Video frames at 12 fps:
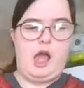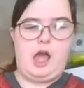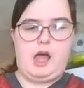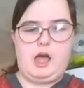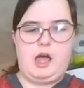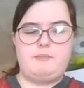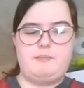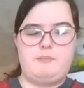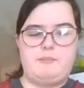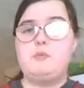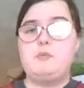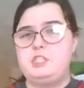if
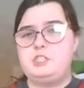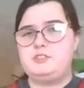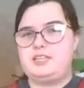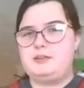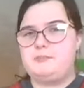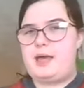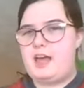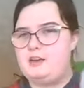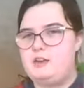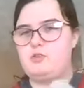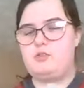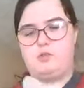you are using
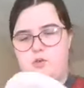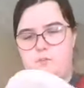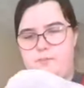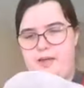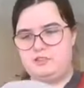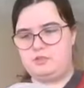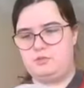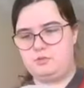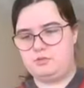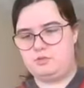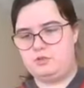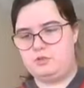pen or
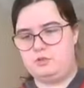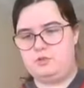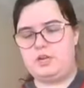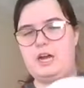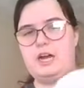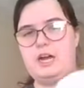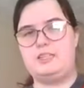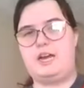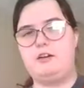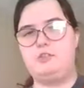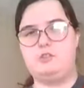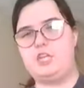pencil to cut
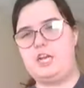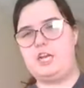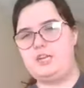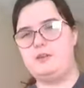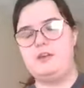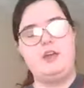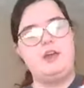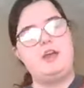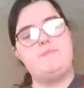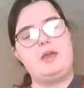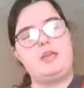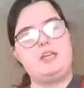out your shape,
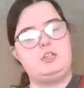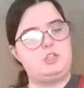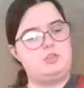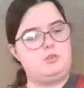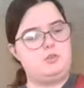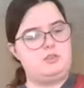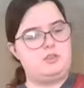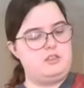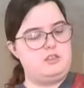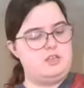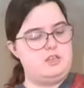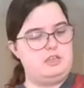make sure
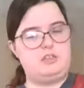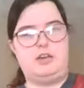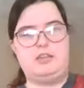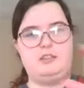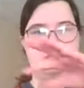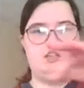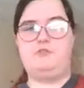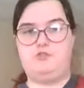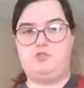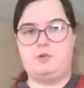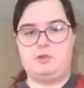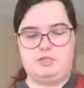that the side that you
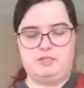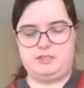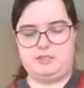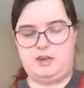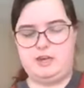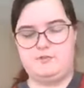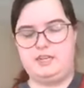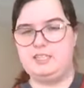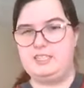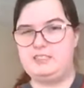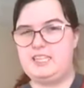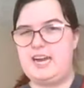drew on is the side
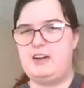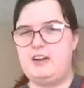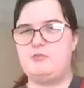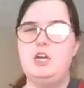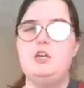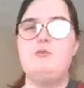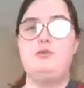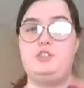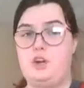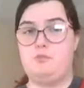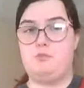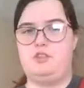facing down. We
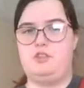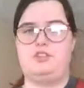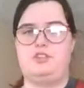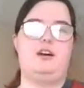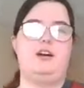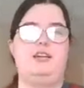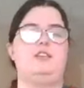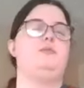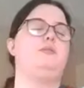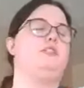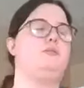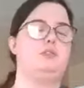don't want
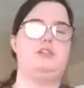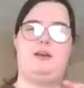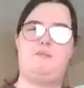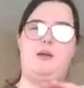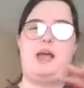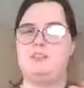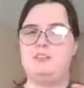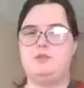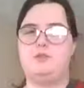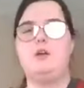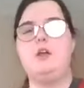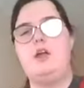that
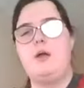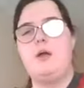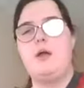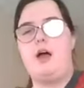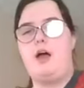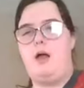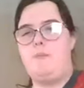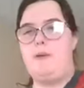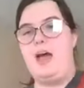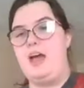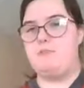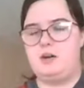pencil
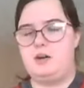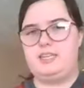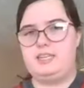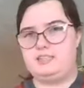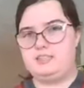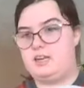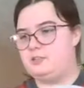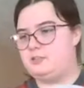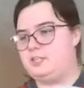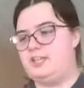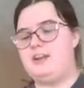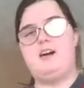pen markings
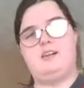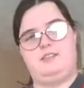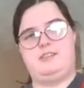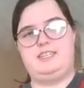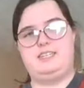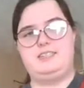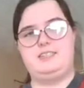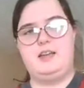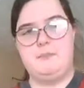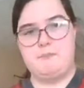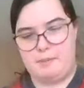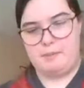touching our
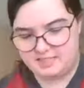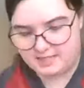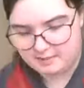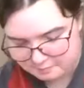nice butter.